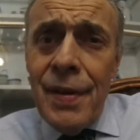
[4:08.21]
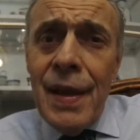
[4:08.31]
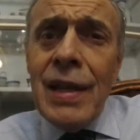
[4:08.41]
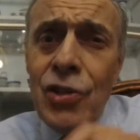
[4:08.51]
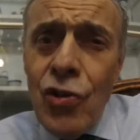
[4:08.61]

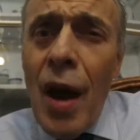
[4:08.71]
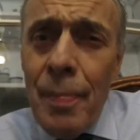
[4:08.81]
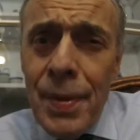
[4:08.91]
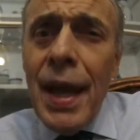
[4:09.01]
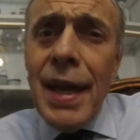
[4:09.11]
and
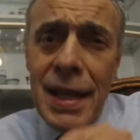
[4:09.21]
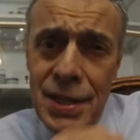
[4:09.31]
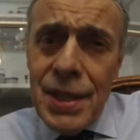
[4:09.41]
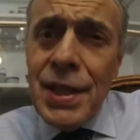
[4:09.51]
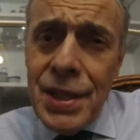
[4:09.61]
drop dead at
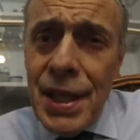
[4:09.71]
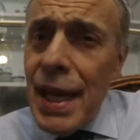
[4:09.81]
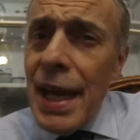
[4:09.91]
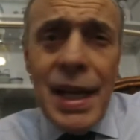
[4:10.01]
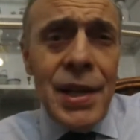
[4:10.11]

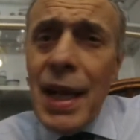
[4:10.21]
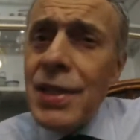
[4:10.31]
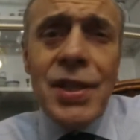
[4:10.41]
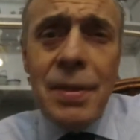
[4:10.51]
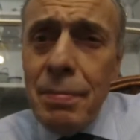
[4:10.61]
68, it
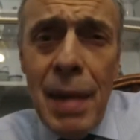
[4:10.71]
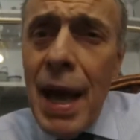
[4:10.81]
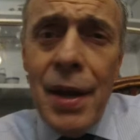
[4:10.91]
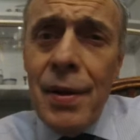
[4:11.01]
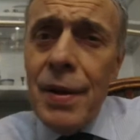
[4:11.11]
doesn't
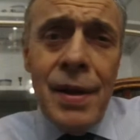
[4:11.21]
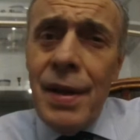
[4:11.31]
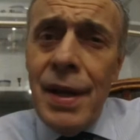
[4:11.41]
matter